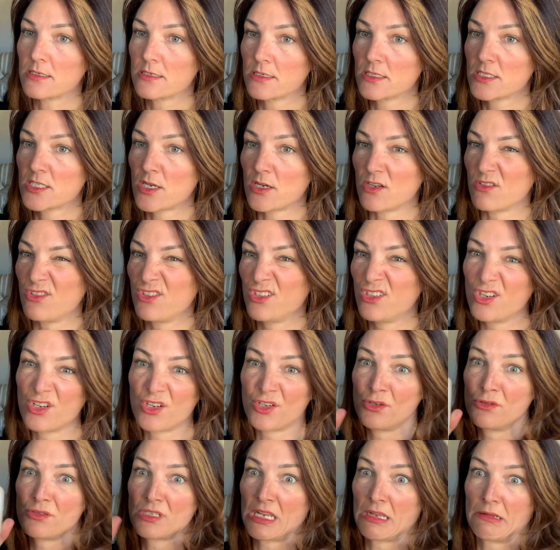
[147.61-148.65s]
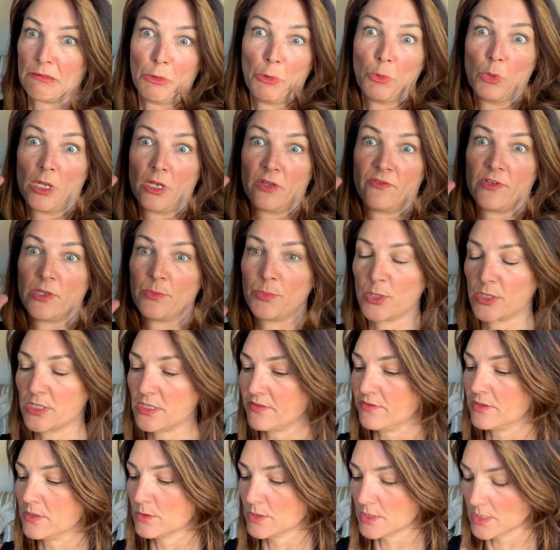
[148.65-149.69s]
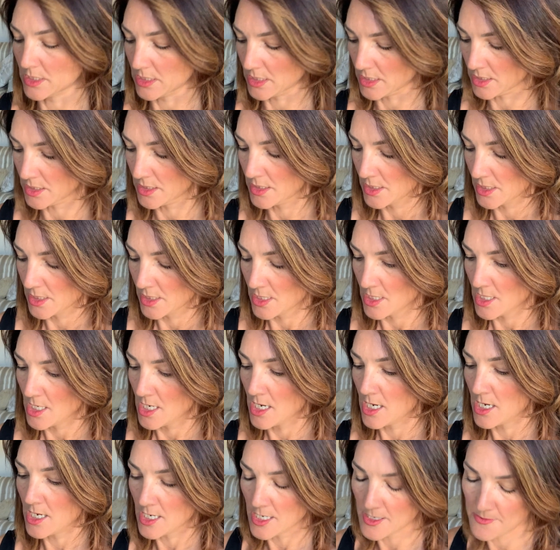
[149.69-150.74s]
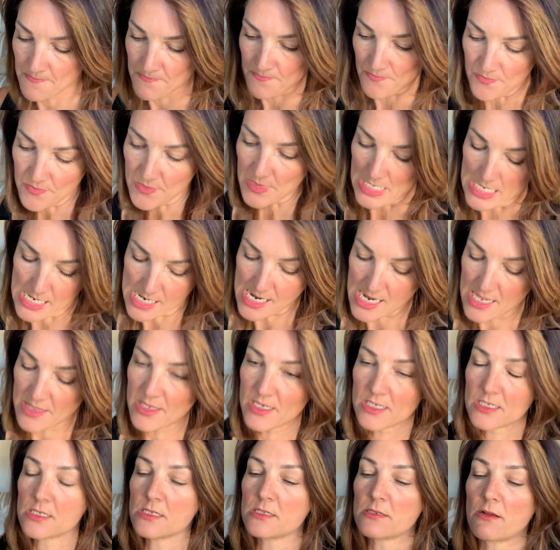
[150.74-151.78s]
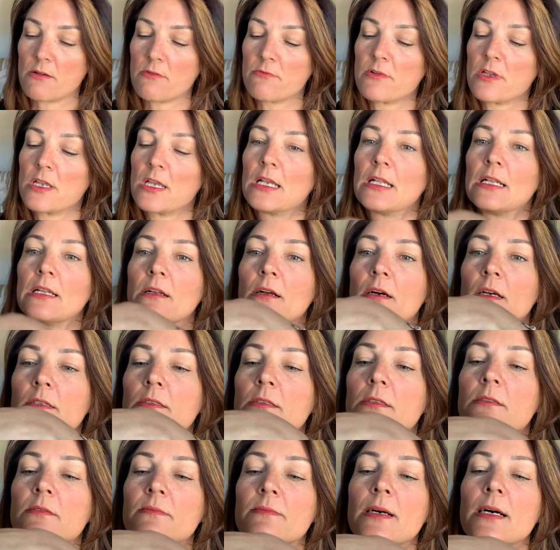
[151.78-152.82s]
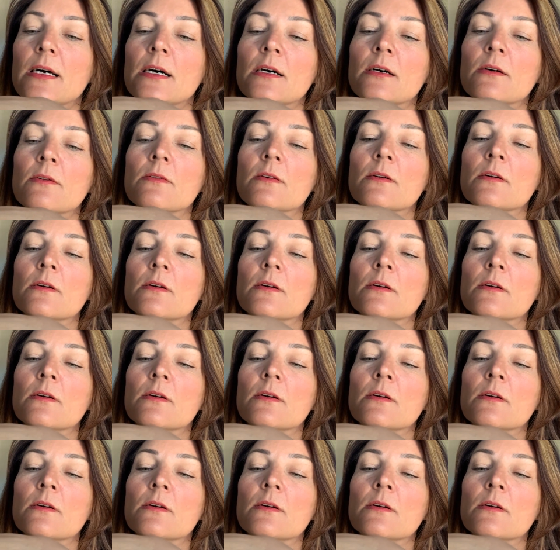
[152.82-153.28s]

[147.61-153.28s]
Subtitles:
So you can use that all over your body if you want to. And this is really nice as well.